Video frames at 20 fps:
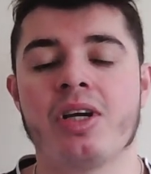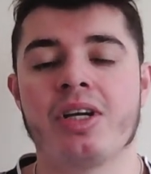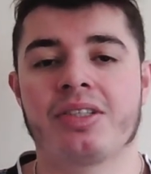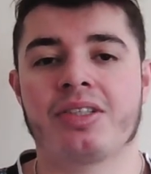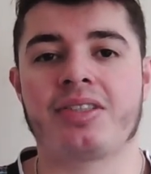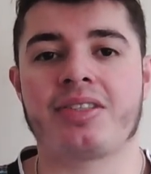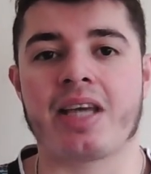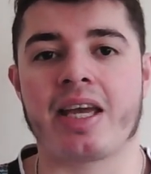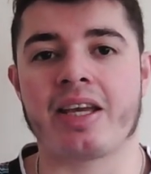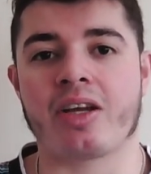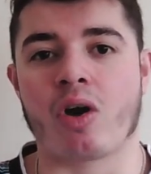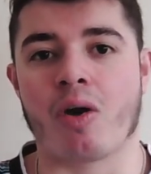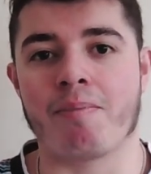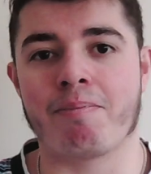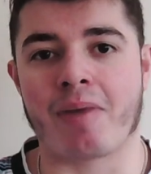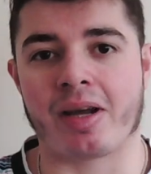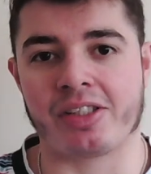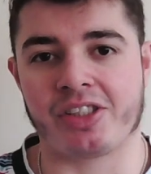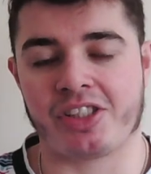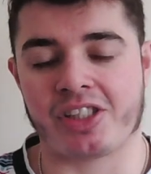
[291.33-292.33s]
to take on
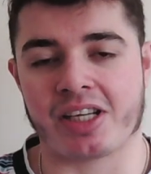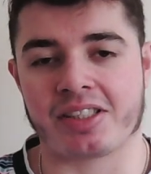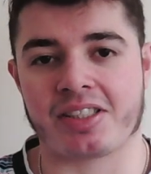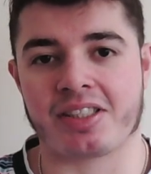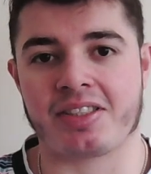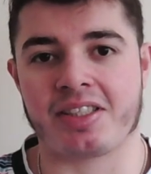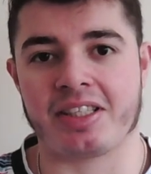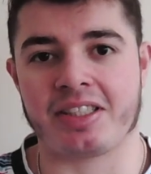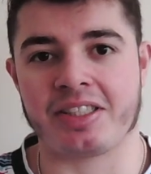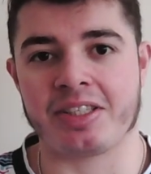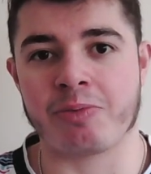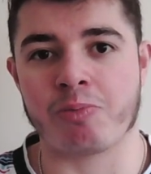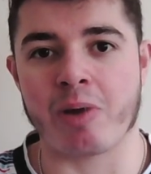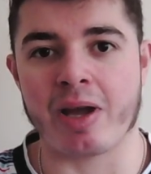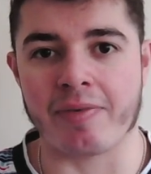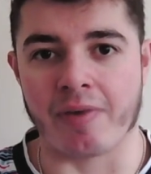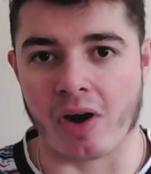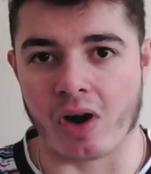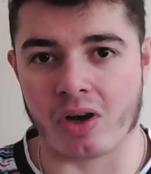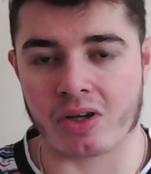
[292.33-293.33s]
Manchester City
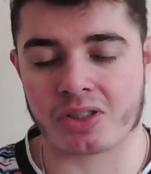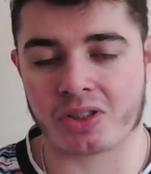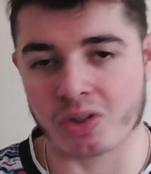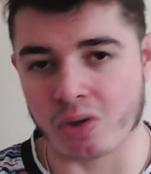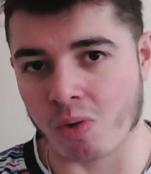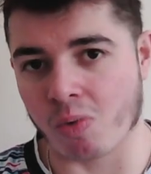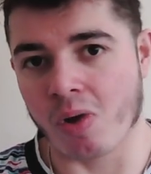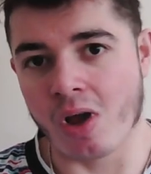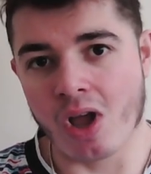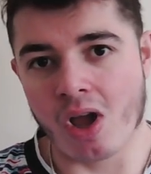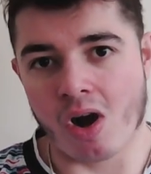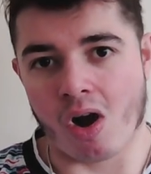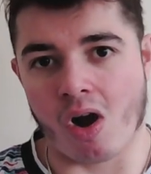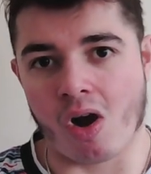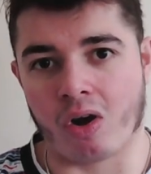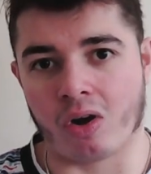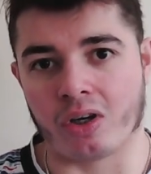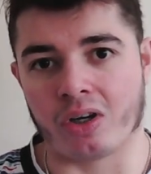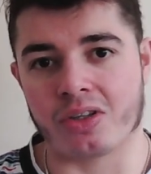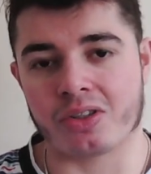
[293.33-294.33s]
with Arsenal
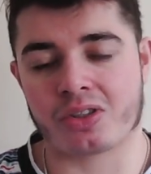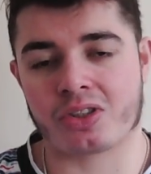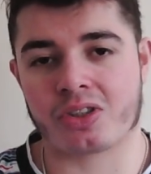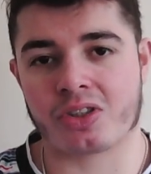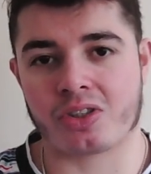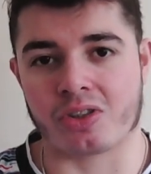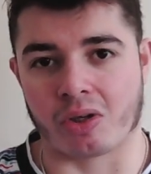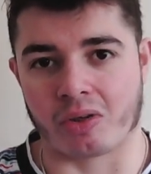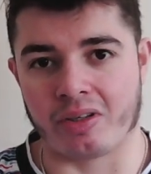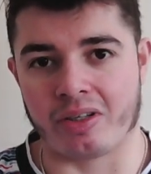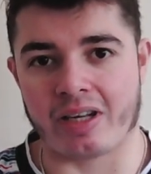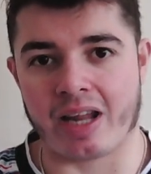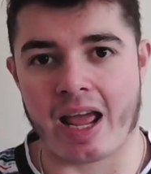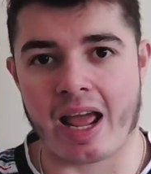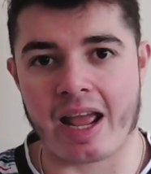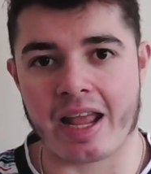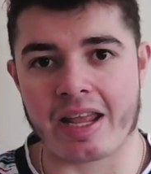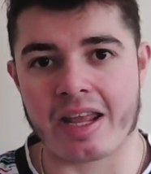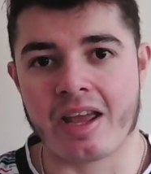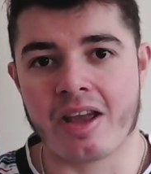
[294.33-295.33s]
on
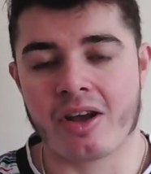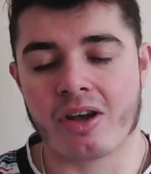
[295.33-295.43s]
Sunday,